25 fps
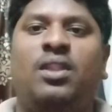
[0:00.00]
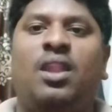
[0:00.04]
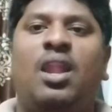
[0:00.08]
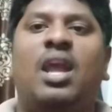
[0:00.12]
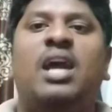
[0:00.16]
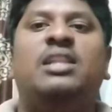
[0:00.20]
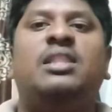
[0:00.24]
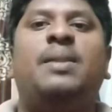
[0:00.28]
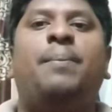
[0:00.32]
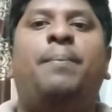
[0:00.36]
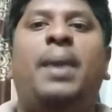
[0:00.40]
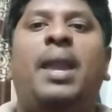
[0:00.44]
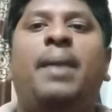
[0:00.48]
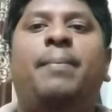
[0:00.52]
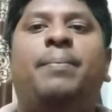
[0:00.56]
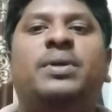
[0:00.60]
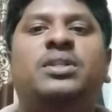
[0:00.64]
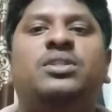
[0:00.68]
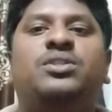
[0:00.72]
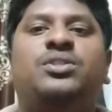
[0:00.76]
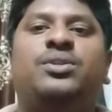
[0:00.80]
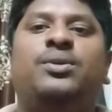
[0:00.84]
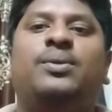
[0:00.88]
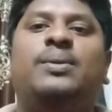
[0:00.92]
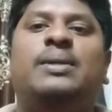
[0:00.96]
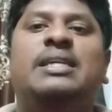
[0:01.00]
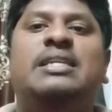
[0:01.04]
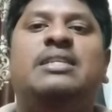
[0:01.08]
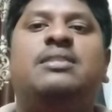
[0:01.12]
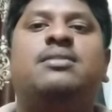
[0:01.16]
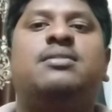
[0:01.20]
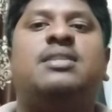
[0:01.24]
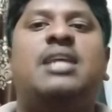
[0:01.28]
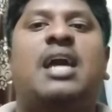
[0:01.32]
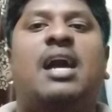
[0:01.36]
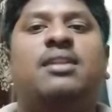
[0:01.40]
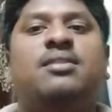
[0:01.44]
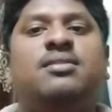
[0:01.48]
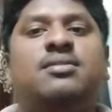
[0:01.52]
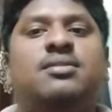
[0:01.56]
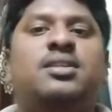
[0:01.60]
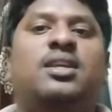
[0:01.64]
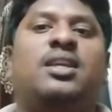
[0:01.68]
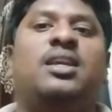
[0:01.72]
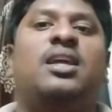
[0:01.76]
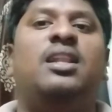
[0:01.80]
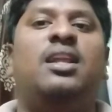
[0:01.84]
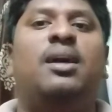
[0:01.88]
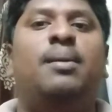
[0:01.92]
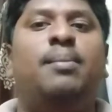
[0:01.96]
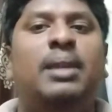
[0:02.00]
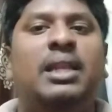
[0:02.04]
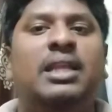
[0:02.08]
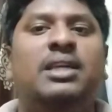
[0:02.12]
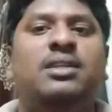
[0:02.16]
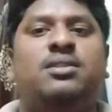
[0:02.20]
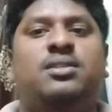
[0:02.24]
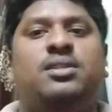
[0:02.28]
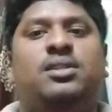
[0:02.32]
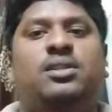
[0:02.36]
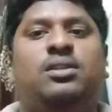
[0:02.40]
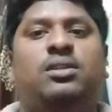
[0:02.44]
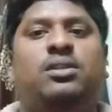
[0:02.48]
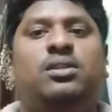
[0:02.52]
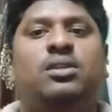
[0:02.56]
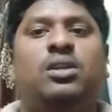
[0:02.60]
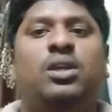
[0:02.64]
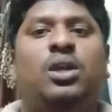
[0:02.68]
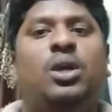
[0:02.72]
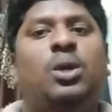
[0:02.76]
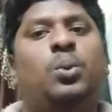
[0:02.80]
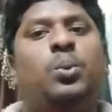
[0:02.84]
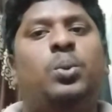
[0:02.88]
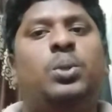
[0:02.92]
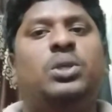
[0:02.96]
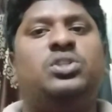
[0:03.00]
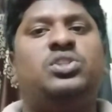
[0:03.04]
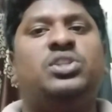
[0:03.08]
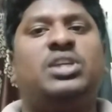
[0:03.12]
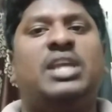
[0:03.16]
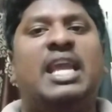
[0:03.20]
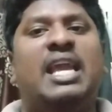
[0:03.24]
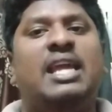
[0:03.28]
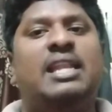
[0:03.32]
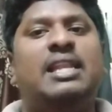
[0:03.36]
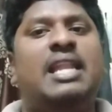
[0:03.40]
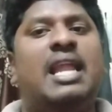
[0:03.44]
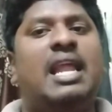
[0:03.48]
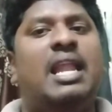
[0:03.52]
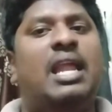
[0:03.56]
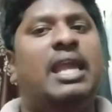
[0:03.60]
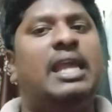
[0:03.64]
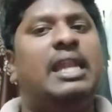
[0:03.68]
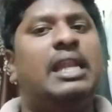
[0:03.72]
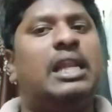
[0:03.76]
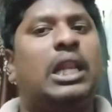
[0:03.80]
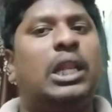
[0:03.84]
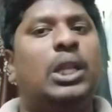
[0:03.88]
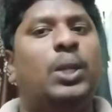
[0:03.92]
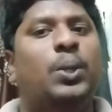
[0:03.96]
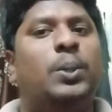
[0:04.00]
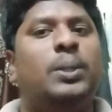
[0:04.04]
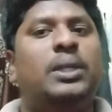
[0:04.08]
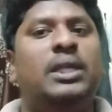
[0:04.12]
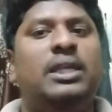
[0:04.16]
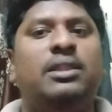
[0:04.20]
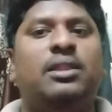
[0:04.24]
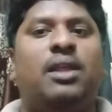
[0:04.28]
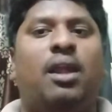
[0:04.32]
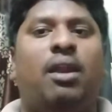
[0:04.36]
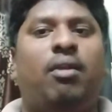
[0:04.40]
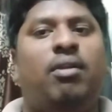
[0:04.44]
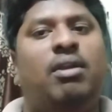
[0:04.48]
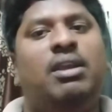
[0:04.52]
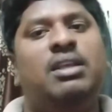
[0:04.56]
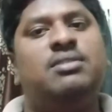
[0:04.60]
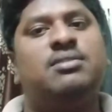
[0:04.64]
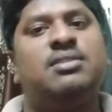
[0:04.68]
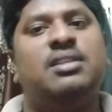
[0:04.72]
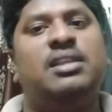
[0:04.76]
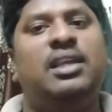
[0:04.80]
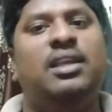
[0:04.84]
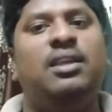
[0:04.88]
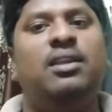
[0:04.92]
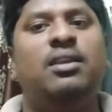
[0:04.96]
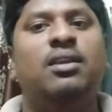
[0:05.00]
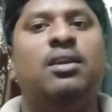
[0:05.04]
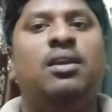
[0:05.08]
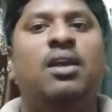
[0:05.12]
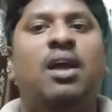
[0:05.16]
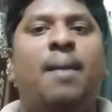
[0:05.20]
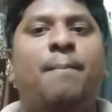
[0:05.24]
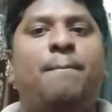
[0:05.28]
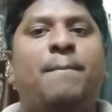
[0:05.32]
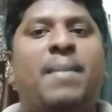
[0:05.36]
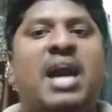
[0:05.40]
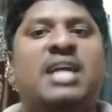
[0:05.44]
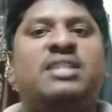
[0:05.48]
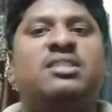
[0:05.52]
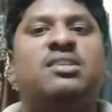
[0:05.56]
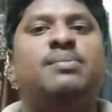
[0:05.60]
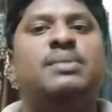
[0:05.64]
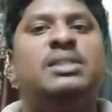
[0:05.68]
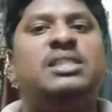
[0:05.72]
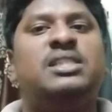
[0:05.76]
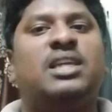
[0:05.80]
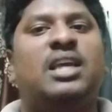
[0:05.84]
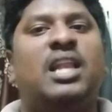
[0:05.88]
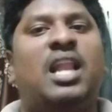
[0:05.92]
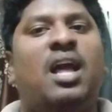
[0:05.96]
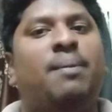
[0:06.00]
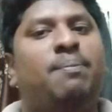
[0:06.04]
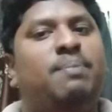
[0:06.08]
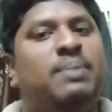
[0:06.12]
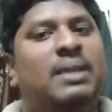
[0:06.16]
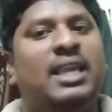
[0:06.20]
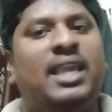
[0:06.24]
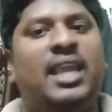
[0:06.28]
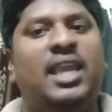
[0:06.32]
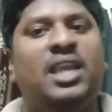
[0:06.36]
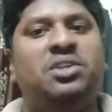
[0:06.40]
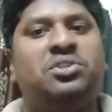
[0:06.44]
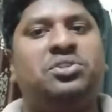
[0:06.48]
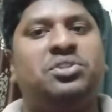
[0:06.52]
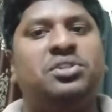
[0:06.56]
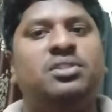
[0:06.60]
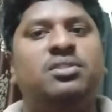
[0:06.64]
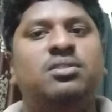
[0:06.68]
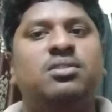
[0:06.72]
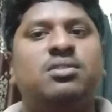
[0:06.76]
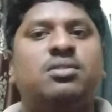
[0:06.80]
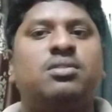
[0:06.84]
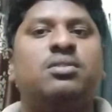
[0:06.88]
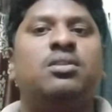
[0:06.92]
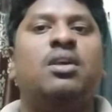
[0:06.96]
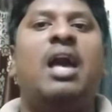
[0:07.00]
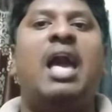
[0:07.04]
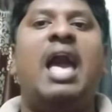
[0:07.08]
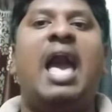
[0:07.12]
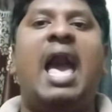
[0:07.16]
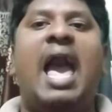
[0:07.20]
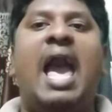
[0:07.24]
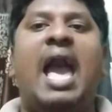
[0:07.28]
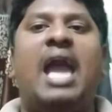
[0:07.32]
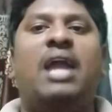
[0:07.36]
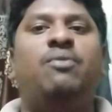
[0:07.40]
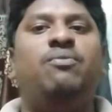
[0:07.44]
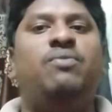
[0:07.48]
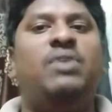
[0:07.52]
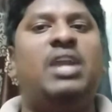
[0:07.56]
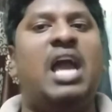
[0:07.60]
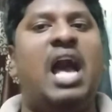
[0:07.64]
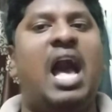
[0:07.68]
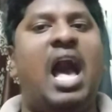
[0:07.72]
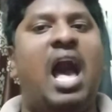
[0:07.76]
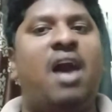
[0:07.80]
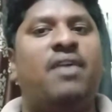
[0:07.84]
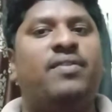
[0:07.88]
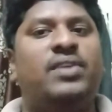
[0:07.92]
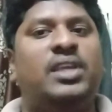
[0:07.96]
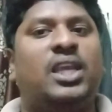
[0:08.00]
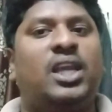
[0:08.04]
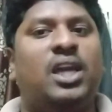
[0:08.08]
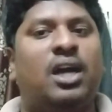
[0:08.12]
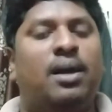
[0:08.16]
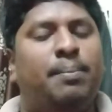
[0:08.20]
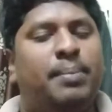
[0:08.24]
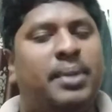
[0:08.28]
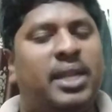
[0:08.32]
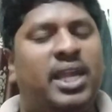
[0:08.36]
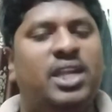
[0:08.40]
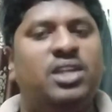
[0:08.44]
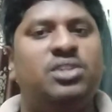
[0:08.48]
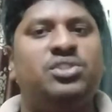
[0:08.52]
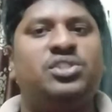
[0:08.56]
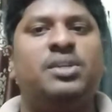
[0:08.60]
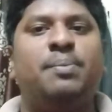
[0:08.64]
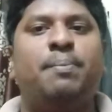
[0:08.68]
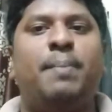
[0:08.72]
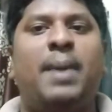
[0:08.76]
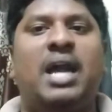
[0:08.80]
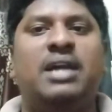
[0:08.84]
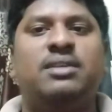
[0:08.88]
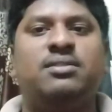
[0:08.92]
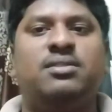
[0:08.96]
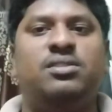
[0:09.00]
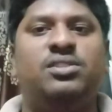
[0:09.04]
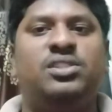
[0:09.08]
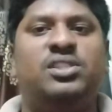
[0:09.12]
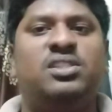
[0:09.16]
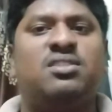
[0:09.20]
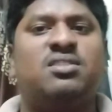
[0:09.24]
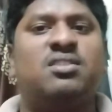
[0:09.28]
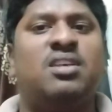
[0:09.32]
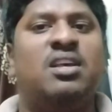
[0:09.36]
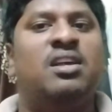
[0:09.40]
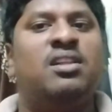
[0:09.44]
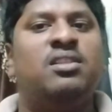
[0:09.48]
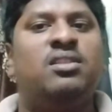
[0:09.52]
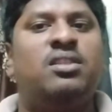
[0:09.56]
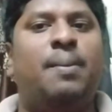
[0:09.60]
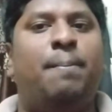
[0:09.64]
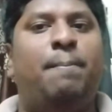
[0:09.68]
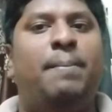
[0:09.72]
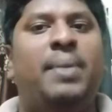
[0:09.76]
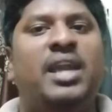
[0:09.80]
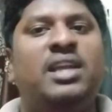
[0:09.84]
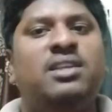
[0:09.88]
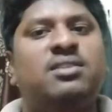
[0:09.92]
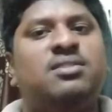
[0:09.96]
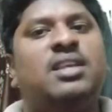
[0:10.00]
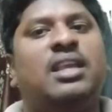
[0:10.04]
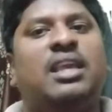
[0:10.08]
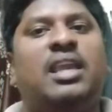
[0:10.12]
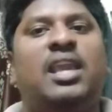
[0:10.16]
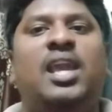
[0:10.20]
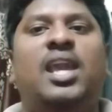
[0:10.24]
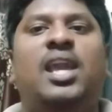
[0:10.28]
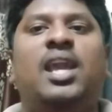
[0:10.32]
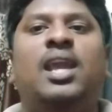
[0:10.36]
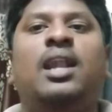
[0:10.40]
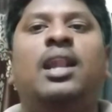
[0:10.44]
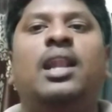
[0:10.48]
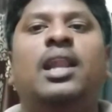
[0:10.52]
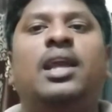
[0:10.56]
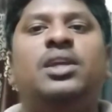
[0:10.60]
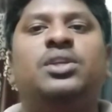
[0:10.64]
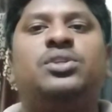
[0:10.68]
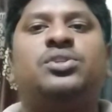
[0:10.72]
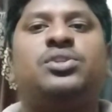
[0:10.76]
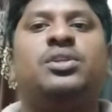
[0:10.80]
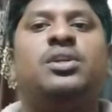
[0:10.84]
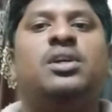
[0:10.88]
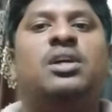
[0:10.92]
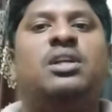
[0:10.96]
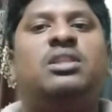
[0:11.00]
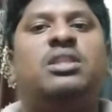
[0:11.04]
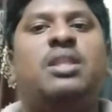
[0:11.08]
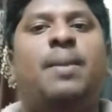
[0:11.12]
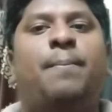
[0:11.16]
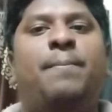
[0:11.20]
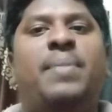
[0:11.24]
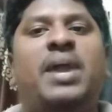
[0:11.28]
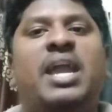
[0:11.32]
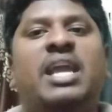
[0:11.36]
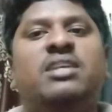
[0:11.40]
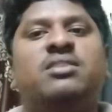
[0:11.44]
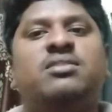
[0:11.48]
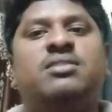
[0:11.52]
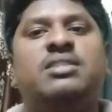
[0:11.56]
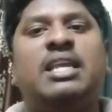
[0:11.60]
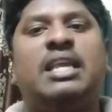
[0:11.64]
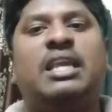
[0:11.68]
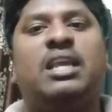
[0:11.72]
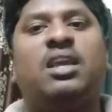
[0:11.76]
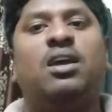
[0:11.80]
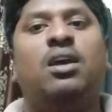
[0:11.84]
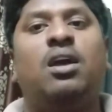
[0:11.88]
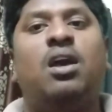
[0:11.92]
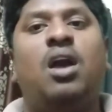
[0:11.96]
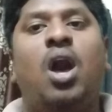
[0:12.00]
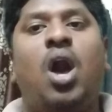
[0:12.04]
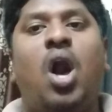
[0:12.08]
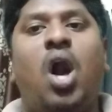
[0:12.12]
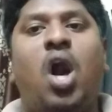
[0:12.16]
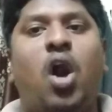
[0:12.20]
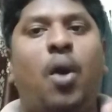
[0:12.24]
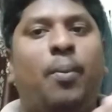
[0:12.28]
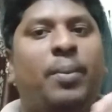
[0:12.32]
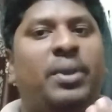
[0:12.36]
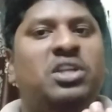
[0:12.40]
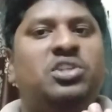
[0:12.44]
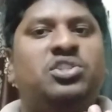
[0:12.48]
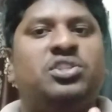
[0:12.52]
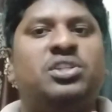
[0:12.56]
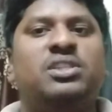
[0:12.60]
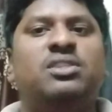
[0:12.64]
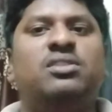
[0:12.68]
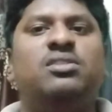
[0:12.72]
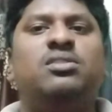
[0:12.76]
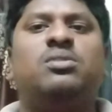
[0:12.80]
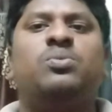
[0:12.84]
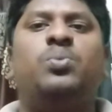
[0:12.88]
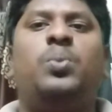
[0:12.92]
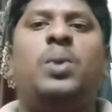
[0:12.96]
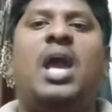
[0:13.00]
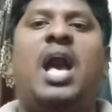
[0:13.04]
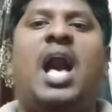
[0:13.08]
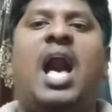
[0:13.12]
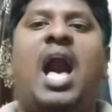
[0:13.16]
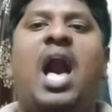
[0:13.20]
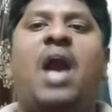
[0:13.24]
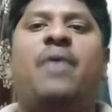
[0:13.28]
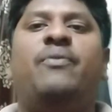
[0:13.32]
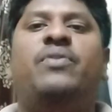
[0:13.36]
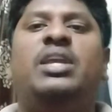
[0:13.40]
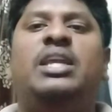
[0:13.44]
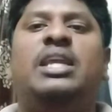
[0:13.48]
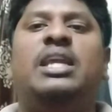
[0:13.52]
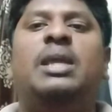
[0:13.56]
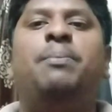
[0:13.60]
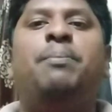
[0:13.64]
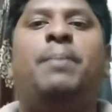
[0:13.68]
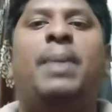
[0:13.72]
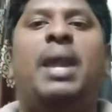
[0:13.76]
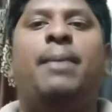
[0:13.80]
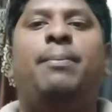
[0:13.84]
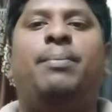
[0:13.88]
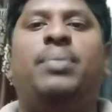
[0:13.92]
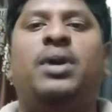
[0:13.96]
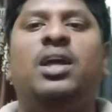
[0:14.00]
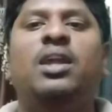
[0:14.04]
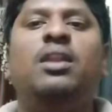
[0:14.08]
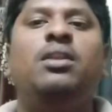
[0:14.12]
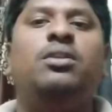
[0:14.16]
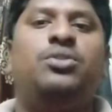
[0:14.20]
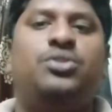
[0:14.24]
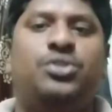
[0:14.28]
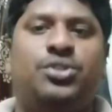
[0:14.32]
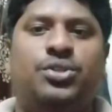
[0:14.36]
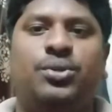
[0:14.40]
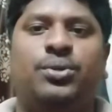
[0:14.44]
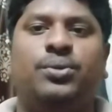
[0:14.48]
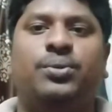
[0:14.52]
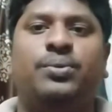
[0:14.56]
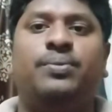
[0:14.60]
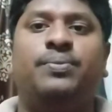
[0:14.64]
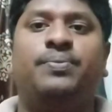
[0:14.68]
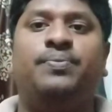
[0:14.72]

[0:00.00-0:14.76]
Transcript: and the paper 2 is statistical ability, which can including the reasoning, mathematical applications, and we are having comprehension passages, the basic English, the basic omissions we are having in paper 2.